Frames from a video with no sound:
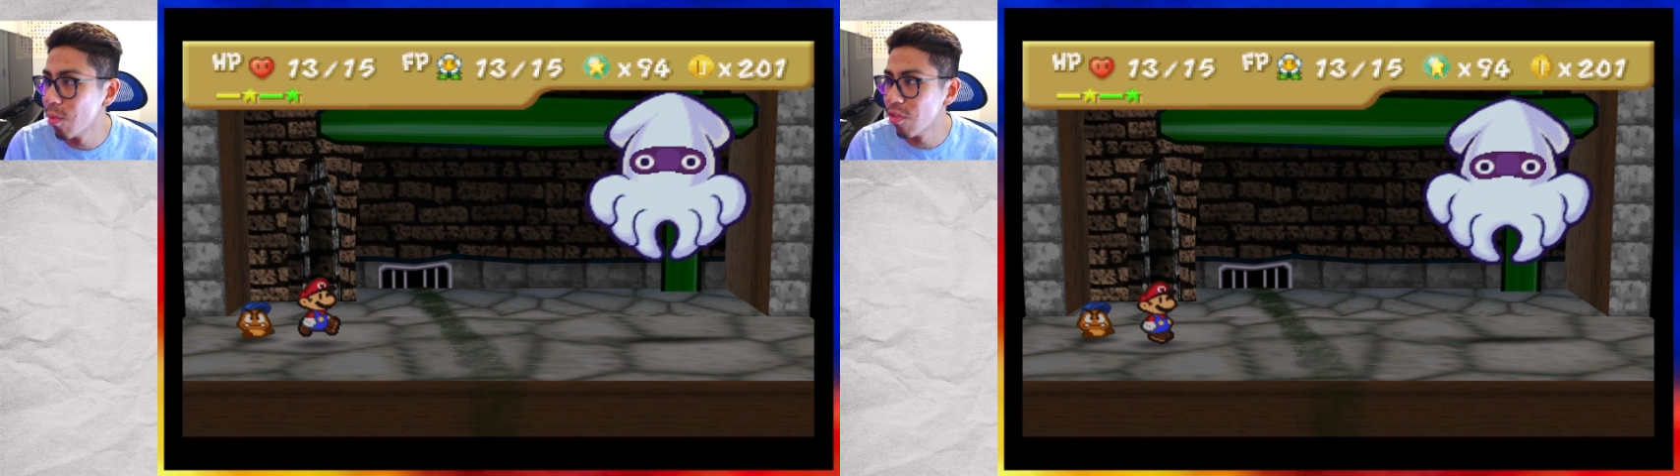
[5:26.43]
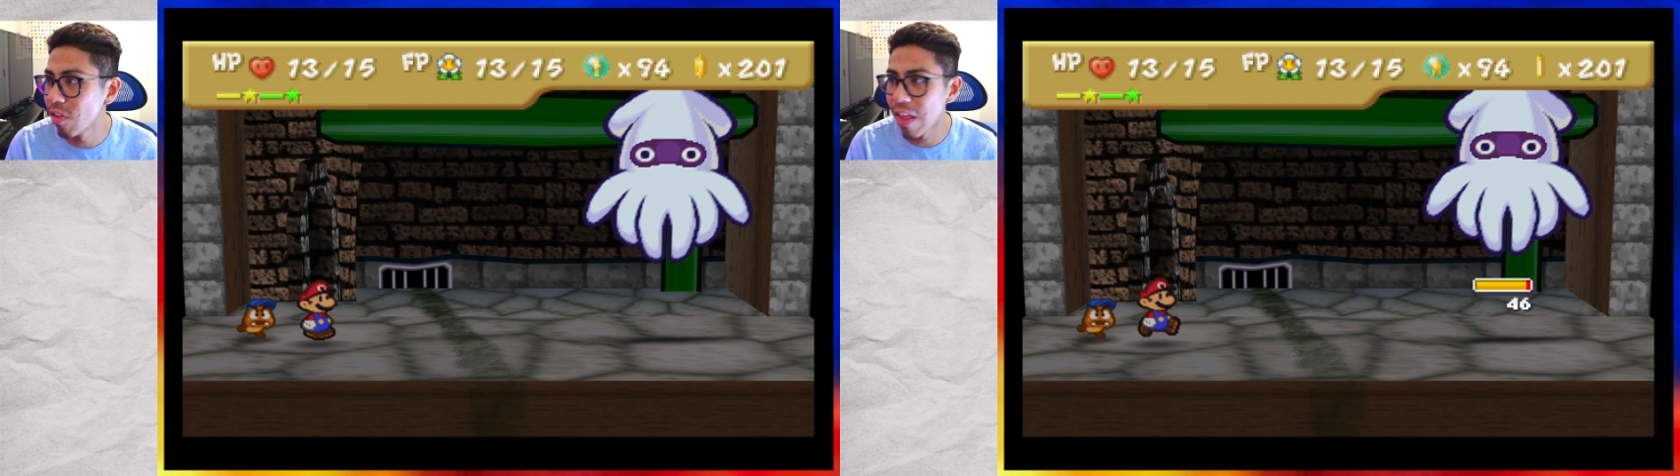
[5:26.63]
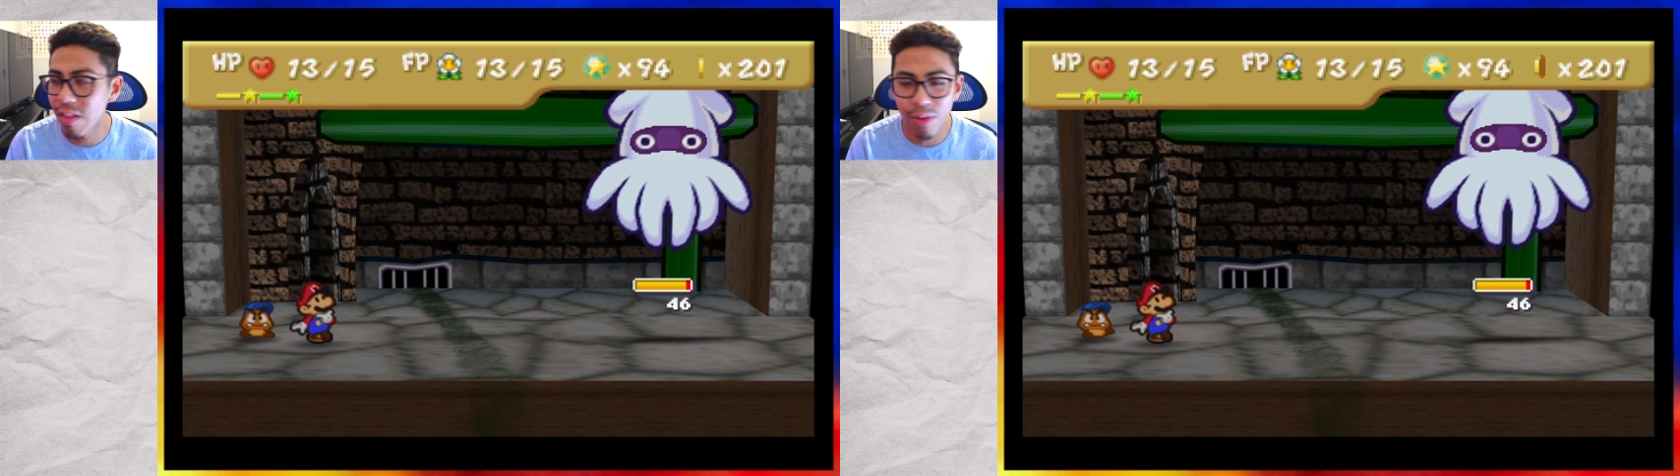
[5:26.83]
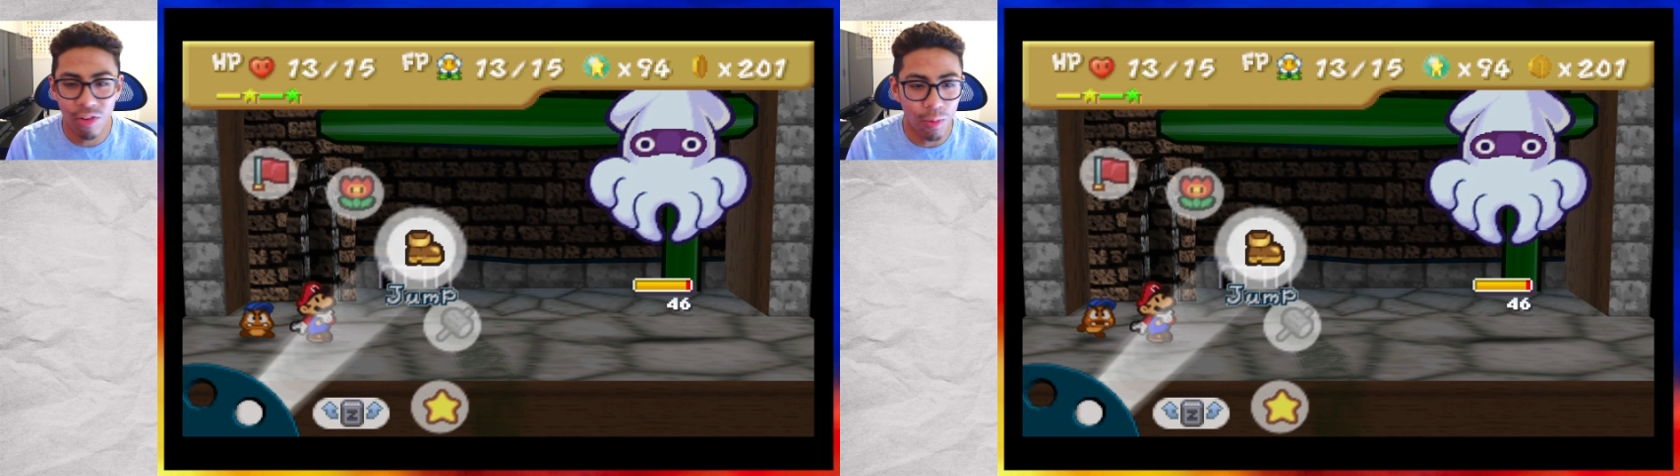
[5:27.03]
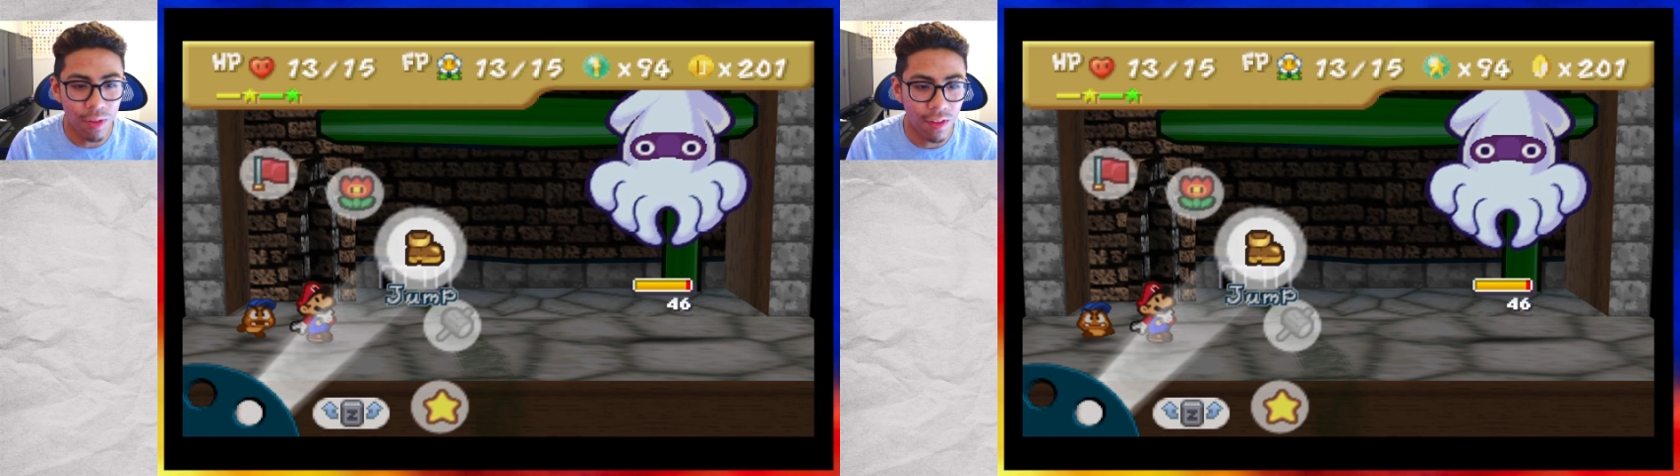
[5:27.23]
we just have to make
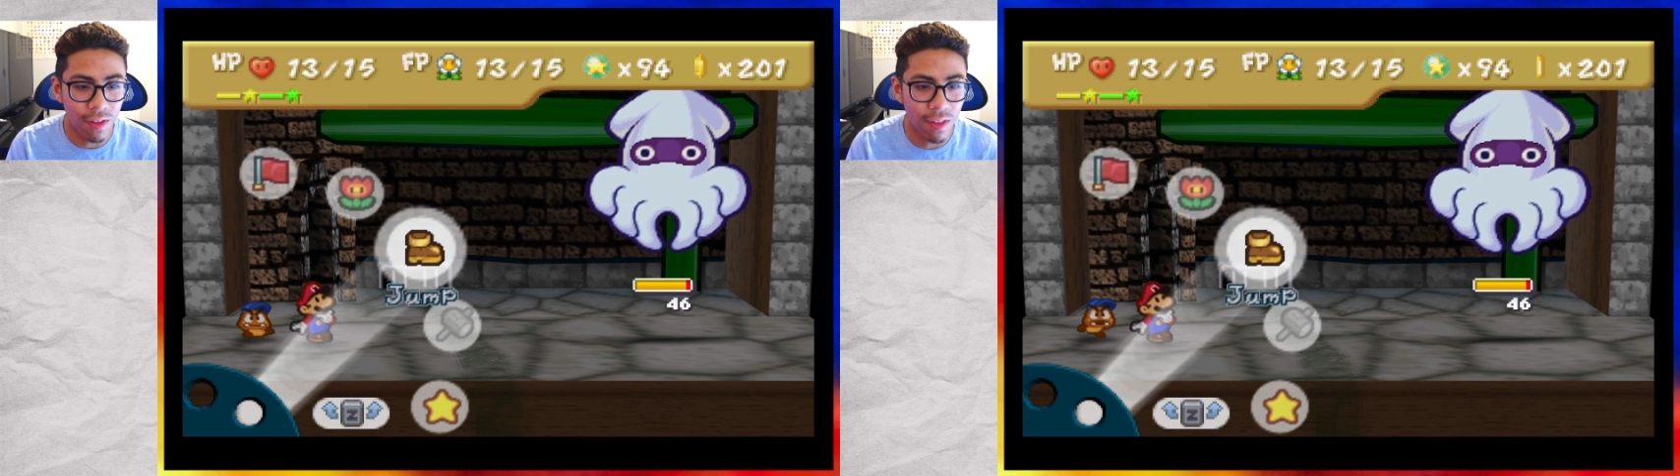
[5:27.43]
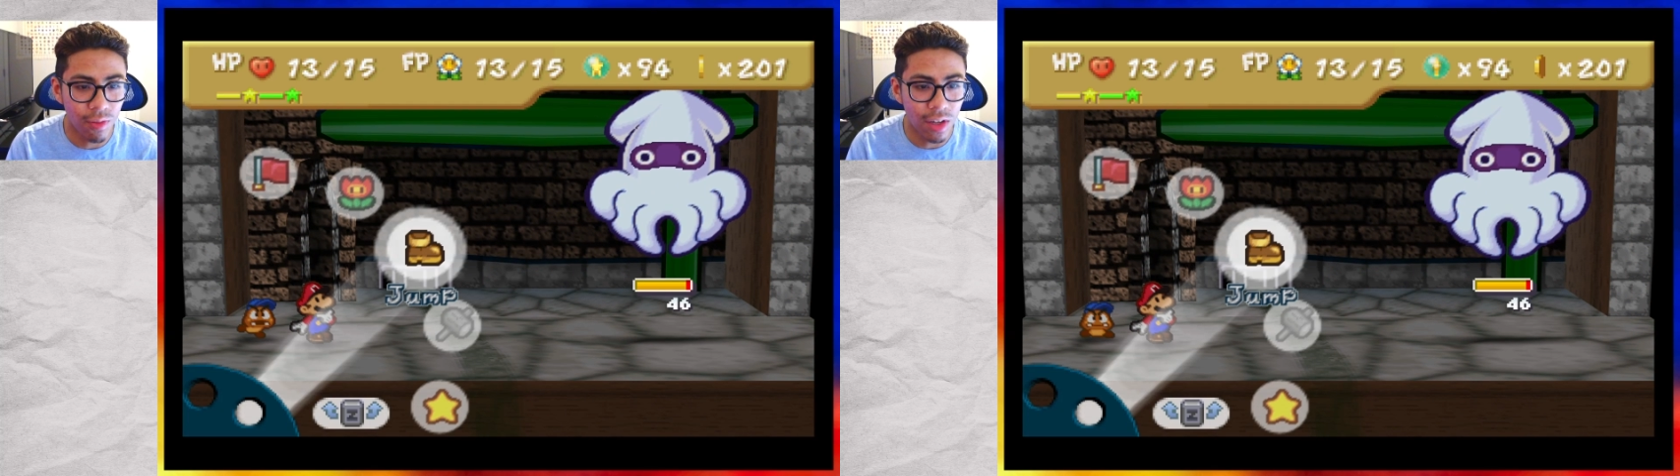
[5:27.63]
sure we successfully